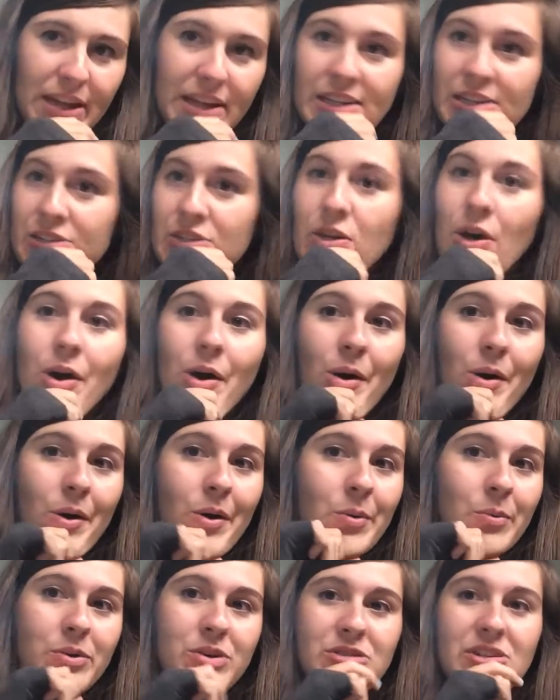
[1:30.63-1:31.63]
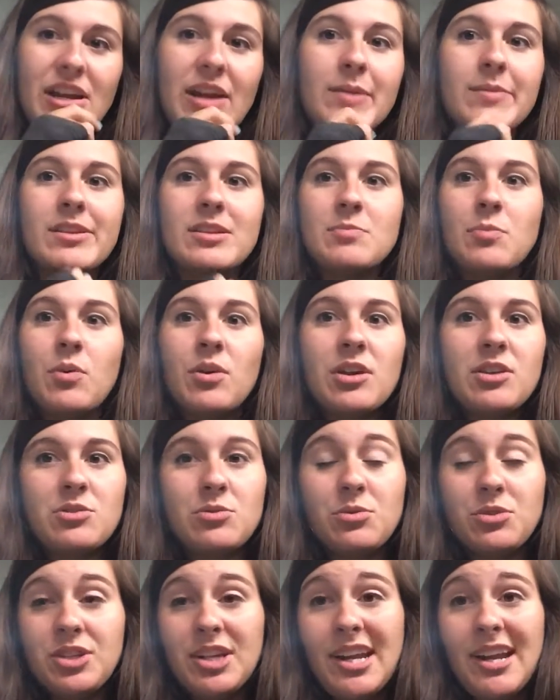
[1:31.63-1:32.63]
And so when she came to this boarding
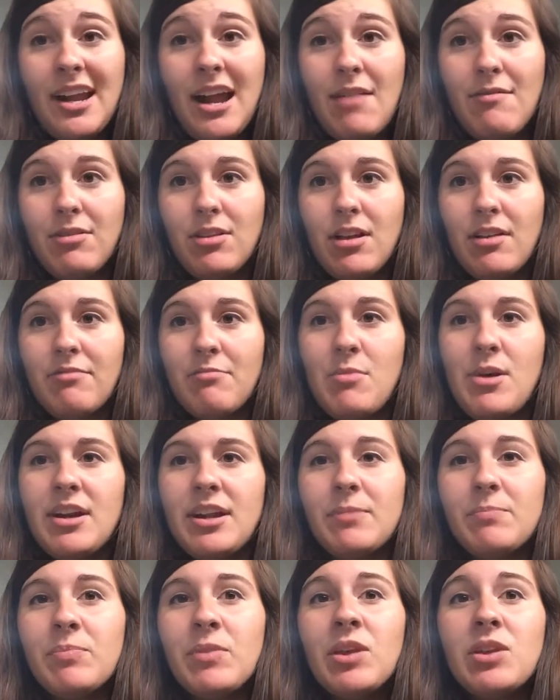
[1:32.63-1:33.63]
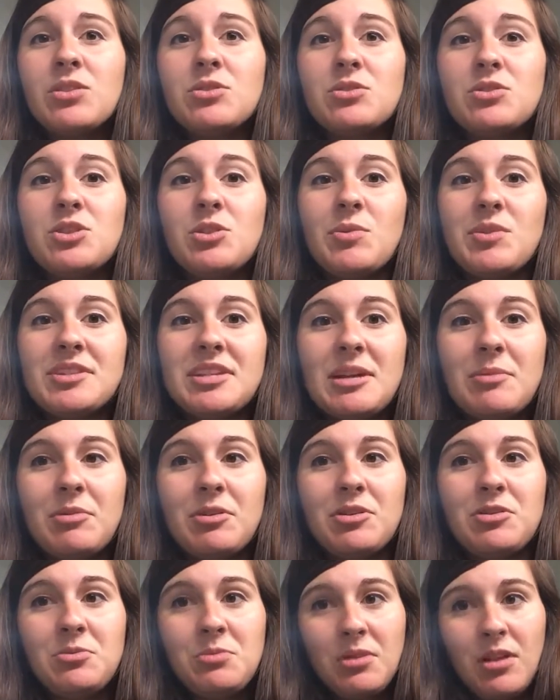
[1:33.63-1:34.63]
school, she didn't have a lot of money, so she wasn't
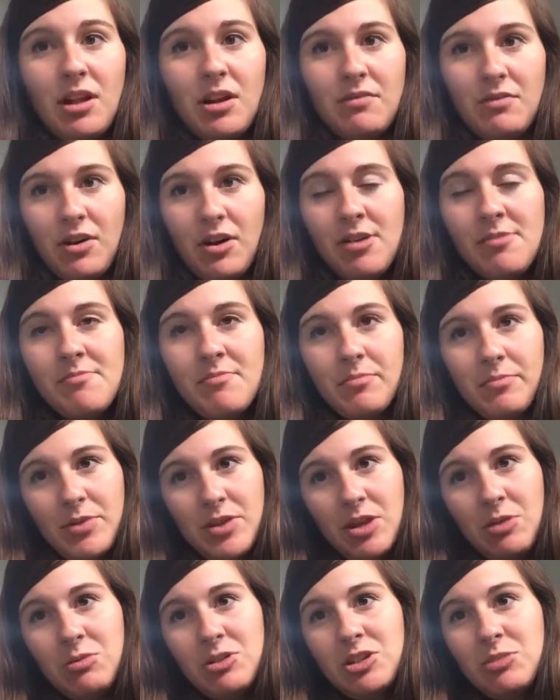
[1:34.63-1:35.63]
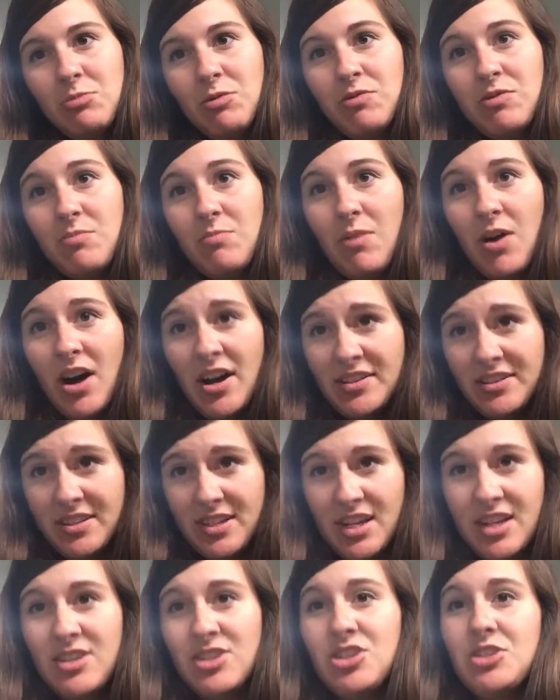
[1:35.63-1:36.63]
able to do a lot of art. But then when she moved to
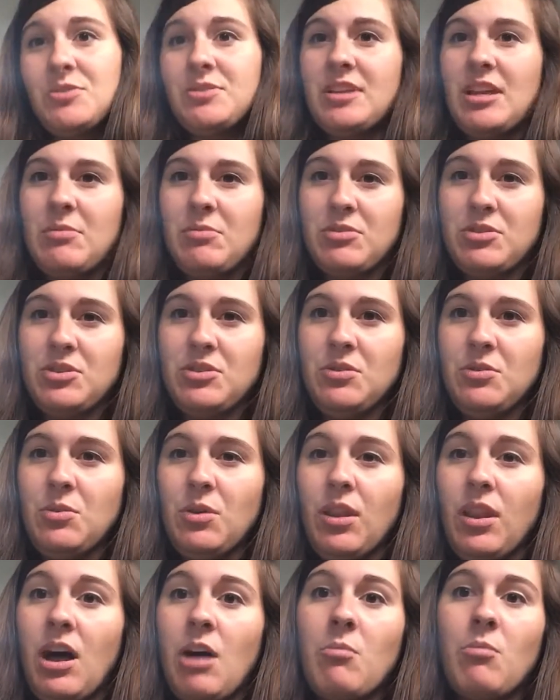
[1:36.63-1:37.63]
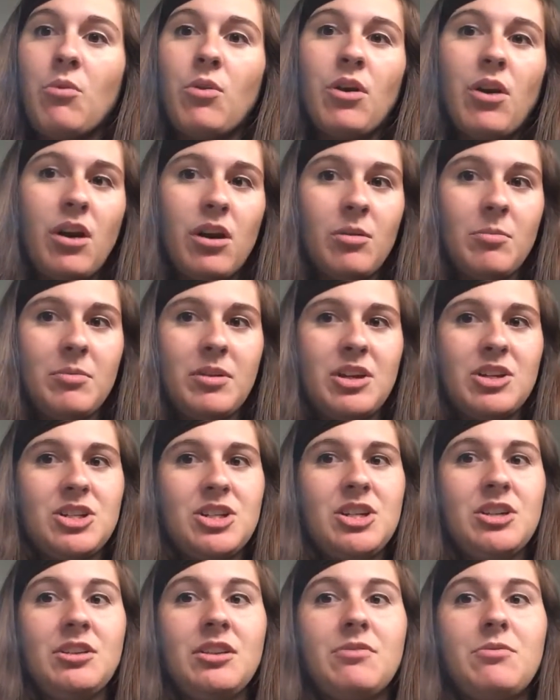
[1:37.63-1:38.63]
Boston, she was able to do a lot more art
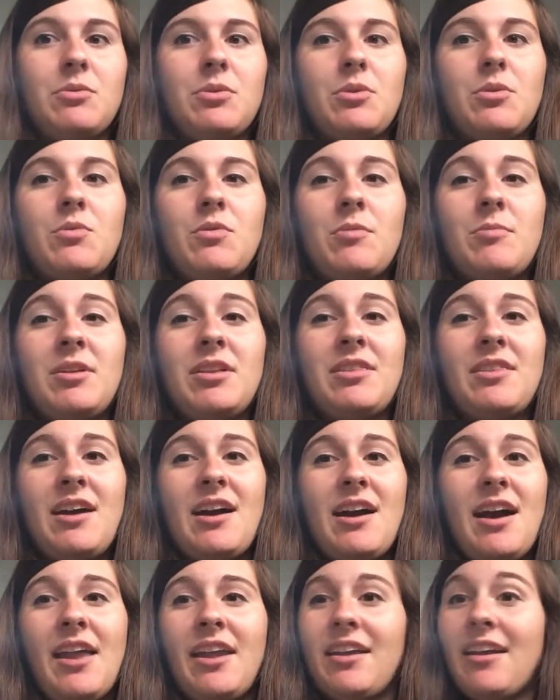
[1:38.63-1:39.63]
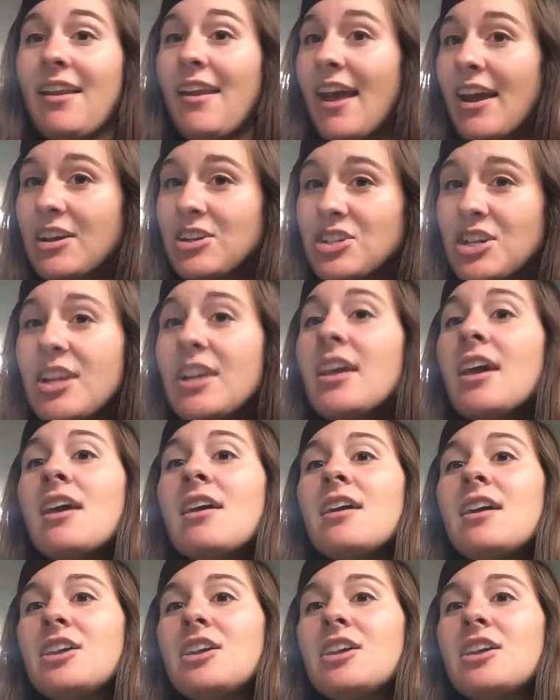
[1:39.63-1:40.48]
because she lived with a woman that had a connection.